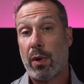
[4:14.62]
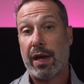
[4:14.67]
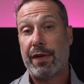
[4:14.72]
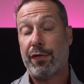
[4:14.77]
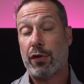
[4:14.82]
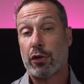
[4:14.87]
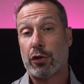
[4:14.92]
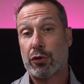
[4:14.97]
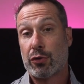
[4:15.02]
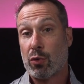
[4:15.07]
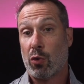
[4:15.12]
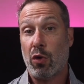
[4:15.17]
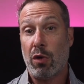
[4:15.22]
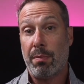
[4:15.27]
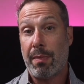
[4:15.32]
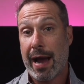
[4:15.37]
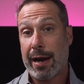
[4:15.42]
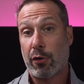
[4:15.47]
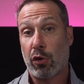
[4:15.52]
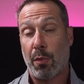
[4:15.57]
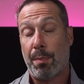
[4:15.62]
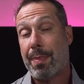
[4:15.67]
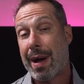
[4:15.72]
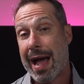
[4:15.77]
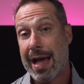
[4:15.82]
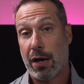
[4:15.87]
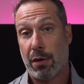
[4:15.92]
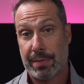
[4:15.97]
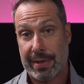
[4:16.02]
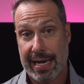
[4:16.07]
if your stool
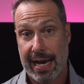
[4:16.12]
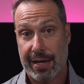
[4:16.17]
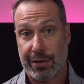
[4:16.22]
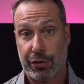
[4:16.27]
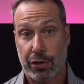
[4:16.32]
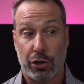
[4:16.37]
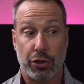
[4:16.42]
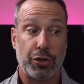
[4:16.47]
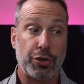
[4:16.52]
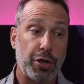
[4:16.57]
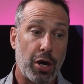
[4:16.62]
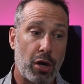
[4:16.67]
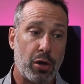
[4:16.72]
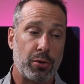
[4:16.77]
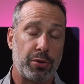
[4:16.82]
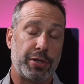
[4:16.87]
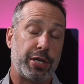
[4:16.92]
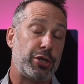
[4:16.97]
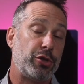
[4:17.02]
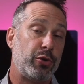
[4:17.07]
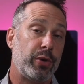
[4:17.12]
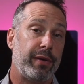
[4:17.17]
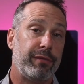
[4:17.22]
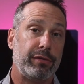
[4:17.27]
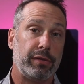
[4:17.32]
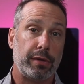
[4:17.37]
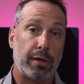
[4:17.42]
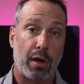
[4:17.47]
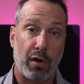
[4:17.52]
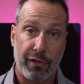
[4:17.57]
microbiome test shows that you have
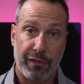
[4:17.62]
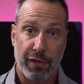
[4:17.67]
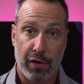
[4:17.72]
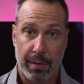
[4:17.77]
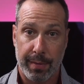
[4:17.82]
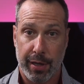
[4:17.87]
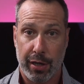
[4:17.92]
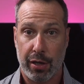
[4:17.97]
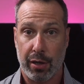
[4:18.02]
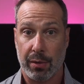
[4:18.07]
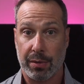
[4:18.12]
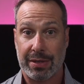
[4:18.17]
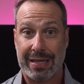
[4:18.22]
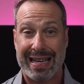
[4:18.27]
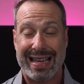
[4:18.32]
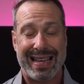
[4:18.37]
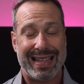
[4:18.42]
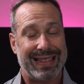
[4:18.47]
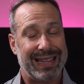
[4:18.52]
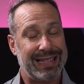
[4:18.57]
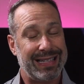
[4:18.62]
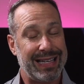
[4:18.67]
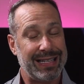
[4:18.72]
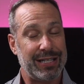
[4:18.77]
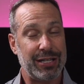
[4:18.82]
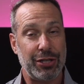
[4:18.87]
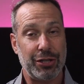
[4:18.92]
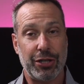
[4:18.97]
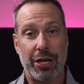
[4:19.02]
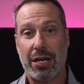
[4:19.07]
low firmicutes, this
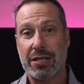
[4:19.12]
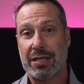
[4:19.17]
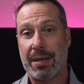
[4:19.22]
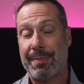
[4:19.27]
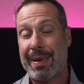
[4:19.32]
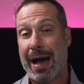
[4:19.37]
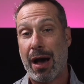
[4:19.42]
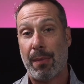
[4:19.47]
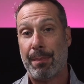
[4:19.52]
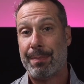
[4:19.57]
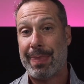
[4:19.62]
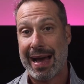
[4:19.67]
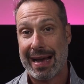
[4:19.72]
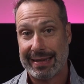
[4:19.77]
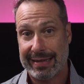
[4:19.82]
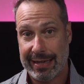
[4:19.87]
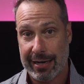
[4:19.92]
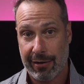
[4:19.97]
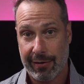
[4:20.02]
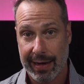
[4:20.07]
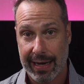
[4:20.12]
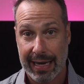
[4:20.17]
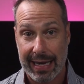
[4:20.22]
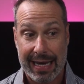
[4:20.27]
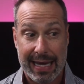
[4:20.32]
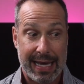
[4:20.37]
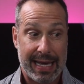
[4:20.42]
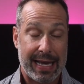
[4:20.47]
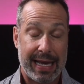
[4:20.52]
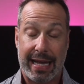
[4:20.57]
isn't just about bacteria,
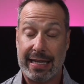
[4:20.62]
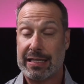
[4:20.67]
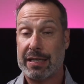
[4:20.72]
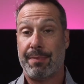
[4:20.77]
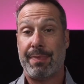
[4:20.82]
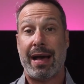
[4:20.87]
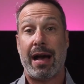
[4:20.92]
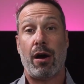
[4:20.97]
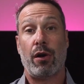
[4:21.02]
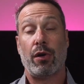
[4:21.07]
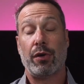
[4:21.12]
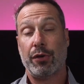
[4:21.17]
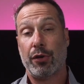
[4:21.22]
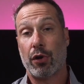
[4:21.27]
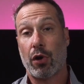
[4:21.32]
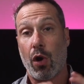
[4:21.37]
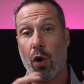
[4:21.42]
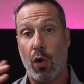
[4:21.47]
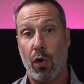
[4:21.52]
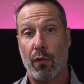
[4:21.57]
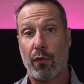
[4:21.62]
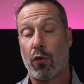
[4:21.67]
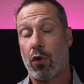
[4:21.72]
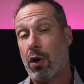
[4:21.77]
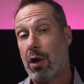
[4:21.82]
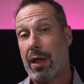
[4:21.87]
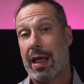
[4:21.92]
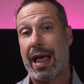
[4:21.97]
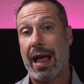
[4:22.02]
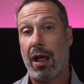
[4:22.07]
it's about your
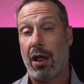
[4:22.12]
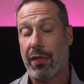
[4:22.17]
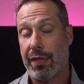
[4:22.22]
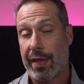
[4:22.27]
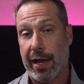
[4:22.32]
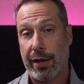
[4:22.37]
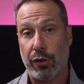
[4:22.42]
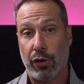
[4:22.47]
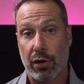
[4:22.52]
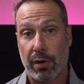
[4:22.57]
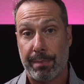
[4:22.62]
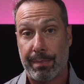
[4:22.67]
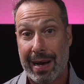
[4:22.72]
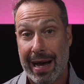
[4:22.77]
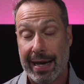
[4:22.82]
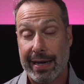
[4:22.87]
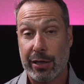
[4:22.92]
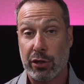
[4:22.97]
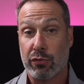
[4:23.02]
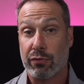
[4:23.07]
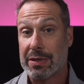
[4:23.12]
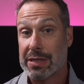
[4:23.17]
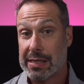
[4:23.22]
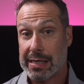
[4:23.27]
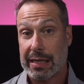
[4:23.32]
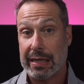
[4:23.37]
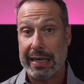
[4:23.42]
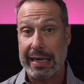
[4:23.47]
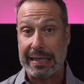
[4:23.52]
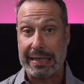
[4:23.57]
overall health and your body's
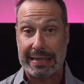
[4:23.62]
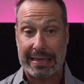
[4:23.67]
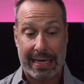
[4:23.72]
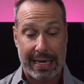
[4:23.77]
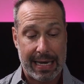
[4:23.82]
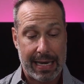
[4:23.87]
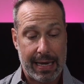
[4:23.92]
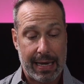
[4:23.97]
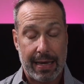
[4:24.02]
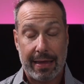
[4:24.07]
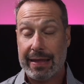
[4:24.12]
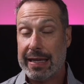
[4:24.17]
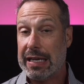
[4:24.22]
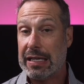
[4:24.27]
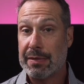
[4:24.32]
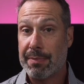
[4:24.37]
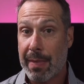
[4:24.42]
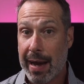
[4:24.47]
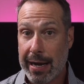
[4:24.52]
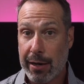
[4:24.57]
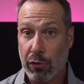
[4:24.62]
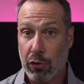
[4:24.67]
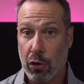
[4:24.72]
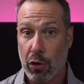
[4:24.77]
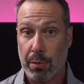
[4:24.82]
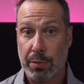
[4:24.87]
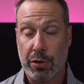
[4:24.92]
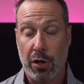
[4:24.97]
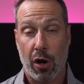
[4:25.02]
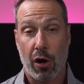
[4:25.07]
resilience. These
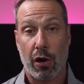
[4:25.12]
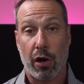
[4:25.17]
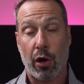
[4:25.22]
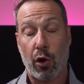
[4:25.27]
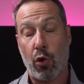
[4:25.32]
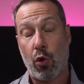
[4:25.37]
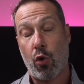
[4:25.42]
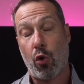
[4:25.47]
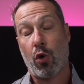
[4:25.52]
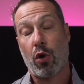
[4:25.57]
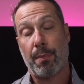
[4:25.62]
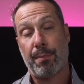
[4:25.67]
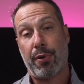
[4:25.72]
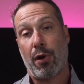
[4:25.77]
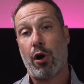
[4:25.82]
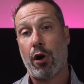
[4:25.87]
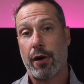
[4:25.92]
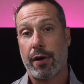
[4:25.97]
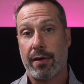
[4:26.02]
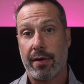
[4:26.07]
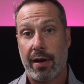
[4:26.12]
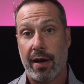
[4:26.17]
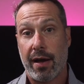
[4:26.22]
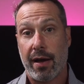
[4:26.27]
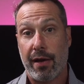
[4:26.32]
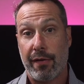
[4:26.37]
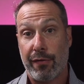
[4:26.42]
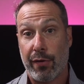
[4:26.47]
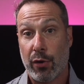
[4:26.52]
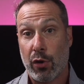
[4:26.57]
microbes are a core part
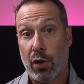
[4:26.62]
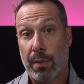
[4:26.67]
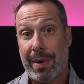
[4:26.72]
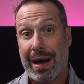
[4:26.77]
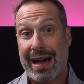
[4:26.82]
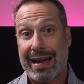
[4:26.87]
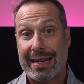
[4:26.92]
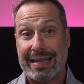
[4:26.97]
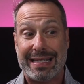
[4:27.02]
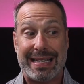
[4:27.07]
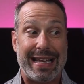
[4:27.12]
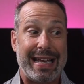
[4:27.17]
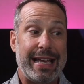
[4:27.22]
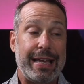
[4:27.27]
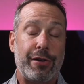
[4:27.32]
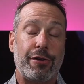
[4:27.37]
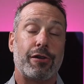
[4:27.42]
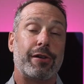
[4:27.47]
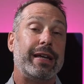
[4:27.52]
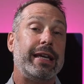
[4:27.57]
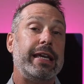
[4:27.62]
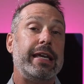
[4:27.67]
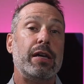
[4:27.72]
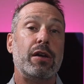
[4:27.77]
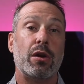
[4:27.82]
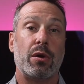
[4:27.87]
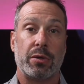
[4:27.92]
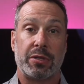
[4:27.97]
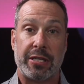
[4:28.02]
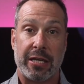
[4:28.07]
of your body's inner
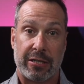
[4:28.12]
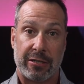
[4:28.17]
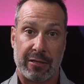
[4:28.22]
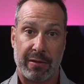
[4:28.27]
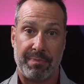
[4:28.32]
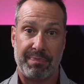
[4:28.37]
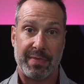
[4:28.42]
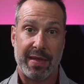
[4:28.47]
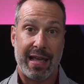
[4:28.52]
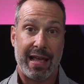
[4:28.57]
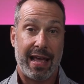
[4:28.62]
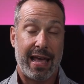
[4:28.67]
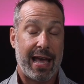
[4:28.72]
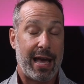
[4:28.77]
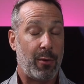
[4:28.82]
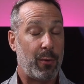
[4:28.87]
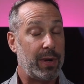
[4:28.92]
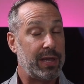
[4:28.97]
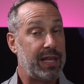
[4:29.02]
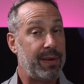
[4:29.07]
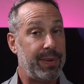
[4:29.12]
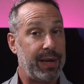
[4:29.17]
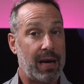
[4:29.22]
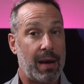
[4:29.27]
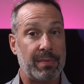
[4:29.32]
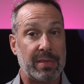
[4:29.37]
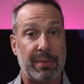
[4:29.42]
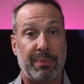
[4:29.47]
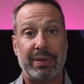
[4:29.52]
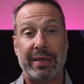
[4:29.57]
ecosystem, and when they
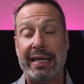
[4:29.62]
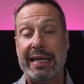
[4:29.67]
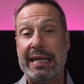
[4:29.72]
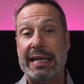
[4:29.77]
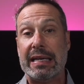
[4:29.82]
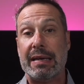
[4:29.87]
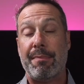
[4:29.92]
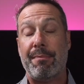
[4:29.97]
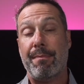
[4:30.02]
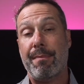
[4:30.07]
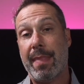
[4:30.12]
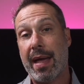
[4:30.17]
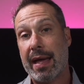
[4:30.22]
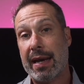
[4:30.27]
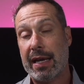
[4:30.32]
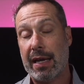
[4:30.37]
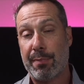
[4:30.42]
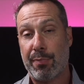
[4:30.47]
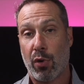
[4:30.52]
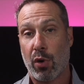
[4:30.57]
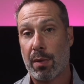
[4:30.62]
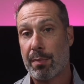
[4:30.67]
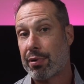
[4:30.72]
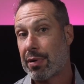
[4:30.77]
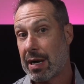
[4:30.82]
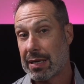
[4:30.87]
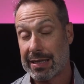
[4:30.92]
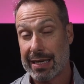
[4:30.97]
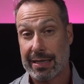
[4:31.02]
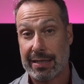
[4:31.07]
become depleted, many important
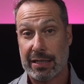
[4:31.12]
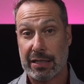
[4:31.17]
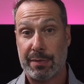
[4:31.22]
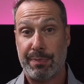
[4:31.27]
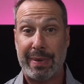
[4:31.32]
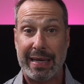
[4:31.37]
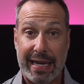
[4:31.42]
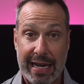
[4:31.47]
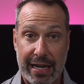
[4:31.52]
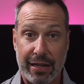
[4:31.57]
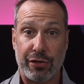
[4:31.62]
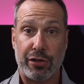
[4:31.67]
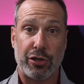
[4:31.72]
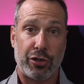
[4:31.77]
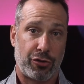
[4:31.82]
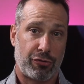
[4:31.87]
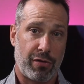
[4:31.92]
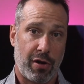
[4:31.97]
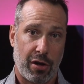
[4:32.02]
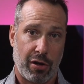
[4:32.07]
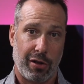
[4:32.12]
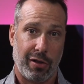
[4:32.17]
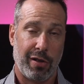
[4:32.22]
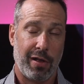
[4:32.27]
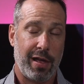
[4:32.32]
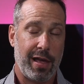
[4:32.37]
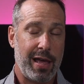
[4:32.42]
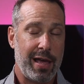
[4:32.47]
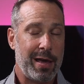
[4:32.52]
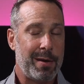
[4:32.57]
processes begin to struggle.
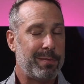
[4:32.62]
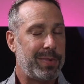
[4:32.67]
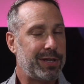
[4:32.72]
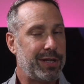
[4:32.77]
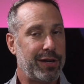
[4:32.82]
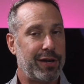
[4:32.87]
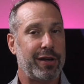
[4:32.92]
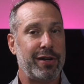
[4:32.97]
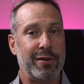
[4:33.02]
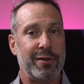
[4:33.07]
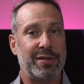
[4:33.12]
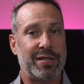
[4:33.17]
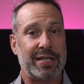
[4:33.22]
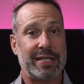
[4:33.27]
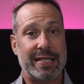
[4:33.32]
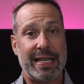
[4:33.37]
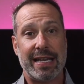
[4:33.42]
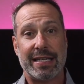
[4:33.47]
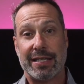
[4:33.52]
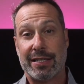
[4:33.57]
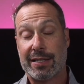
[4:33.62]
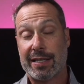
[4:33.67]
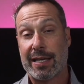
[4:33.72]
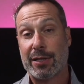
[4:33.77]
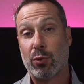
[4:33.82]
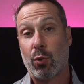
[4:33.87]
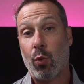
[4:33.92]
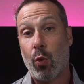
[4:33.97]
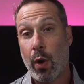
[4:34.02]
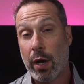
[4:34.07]
But the good news is this, is
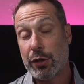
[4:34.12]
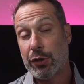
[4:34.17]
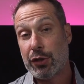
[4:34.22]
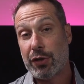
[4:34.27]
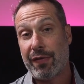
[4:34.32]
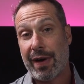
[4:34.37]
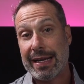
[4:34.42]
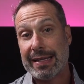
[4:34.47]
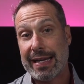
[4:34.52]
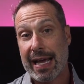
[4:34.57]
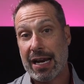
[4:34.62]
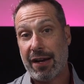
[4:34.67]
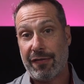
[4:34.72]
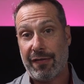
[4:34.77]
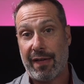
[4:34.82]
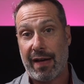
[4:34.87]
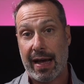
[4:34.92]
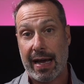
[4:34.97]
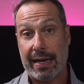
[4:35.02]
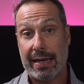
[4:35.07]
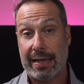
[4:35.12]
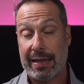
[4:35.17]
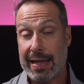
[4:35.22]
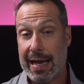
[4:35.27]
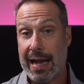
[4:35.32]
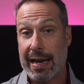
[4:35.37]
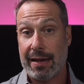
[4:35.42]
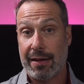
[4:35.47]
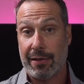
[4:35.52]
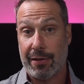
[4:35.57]
that once you've identified
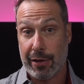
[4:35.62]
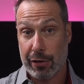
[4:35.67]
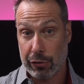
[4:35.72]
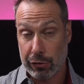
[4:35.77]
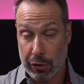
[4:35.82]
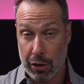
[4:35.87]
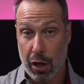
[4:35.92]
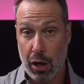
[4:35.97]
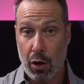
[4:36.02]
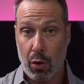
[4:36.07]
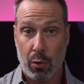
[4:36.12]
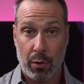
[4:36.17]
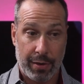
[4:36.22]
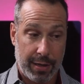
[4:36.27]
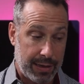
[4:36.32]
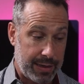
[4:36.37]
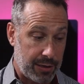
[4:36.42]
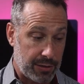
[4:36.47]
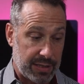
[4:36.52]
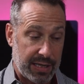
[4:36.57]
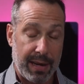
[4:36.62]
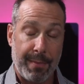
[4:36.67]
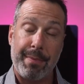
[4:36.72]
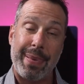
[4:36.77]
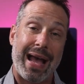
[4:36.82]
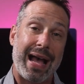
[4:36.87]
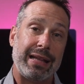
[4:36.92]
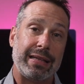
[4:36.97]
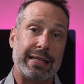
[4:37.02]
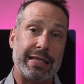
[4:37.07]
that they're low or that there's an
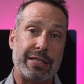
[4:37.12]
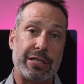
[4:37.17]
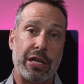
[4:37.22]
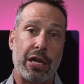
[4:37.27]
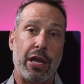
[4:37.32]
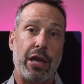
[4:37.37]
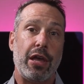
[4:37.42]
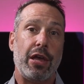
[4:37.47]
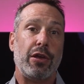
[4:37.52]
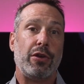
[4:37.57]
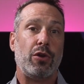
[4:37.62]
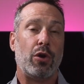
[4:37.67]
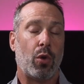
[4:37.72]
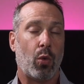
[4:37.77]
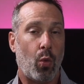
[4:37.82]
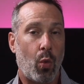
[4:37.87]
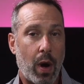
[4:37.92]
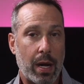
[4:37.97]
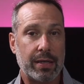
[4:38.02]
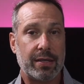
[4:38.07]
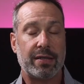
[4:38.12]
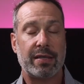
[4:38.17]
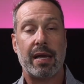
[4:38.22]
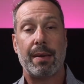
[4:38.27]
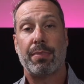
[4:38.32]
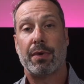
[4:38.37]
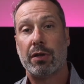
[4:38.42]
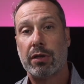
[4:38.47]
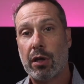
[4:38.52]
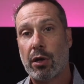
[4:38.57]
imbalance, you're one
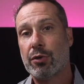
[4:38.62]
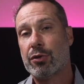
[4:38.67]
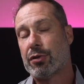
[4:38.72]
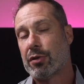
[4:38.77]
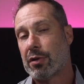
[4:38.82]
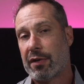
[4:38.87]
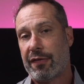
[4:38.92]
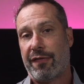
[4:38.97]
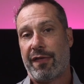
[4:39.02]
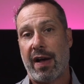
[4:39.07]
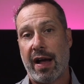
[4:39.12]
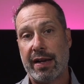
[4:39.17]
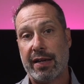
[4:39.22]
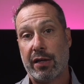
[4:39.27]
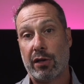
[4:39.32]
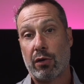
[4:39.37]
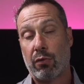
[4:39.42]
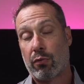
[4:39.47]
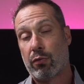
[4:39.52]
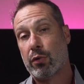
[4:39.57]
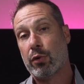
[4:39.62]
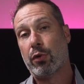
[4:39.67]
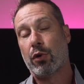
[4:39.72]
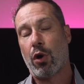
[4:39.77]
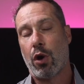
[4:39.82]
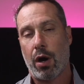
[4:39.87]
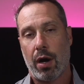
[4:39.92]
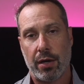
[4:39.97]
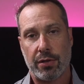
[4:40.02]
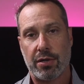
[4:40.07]
step closer to finding the root
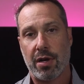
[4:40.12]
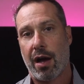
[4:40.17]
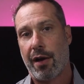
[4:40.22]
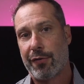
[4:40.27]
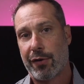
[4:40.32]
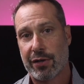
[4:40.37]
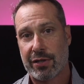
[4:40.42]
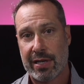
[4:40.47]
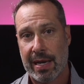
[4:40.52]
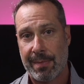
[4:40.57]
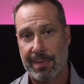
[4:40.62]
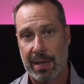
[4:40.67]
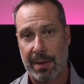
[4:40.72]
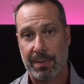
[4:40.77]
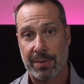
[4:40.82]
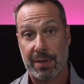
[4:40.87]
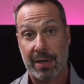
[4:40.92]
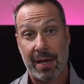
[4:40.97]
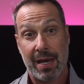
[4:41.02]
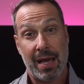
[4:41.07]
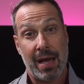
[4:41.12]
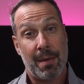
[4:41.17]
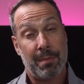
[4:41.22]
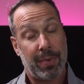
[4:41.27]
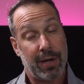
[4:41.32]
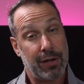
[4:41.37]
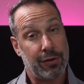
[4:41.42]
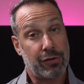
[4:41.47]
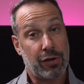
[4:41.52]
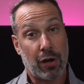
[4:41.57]
cause of your symptoms.
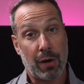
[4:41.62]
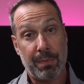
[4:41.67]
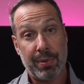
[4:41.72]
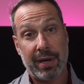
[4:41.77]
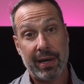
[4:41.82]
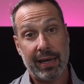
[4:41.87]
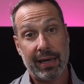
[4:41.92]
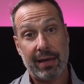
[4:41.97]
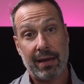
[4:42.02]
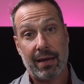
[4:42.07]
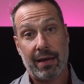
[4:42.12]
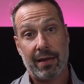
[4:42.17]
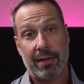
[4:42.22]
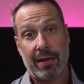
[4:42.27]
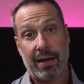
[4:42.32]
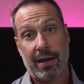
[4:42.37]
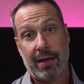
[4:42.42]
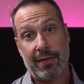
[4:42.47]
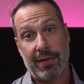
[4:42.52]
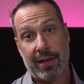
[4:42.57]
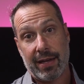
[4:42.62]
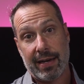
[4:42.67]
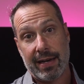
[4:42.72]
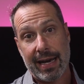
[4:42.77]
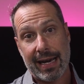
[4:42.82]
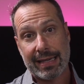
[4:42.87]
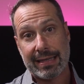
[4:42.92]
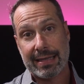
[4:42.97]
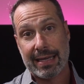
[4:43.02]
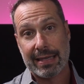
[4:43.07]
But interpreting the
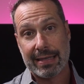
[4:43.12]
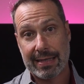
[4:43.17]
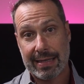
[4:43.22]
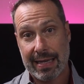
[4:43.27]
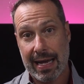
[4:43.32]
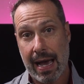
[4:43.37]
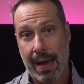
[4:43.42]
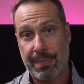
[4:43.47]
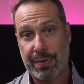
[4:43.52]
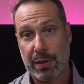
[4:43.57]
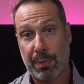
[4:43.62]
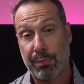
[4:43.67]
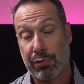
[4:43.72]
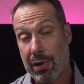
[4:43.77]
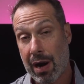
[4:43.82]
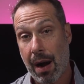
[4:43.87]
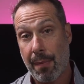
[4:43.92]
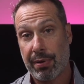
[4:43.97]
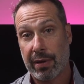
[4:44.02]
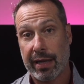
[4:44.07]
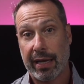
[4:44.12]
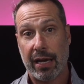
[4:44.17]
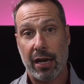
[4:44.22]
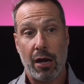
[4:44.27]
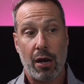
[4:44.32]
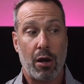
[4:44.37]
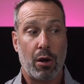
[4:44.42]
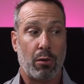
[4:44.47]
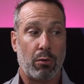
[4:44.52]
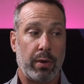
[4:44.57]
next steps properly
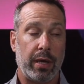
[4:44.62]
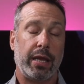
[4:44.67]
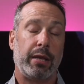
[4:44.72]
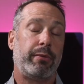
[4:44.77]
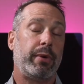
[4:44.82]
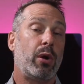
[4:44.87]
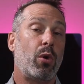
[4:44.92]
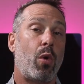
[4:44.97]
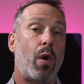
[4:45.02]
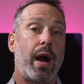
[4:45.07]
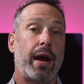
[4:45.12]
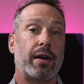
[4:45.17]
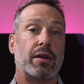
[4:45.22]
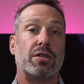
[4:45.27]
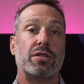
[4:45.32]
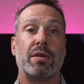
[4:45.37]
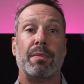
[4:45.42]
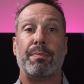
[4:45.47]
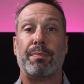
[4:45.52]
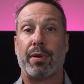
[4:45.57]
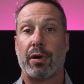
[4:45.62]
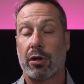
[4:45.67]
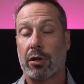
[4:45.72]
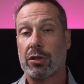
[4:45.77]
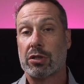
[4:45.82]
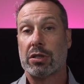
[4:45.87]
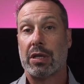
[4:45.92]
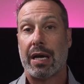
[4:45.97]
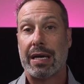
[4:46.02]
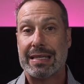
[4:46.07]
really requires some
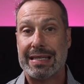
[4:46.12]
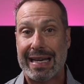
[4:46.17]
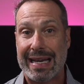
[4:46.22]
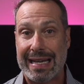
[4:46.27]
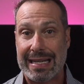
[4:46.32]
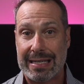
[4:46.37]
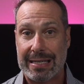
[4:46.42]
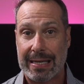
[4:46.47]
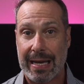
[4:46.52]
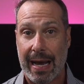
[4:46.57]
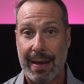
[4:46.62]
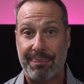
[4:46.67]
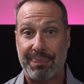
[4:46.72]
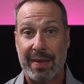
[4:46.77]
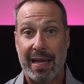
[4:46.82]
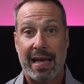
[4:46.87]
personalized insight.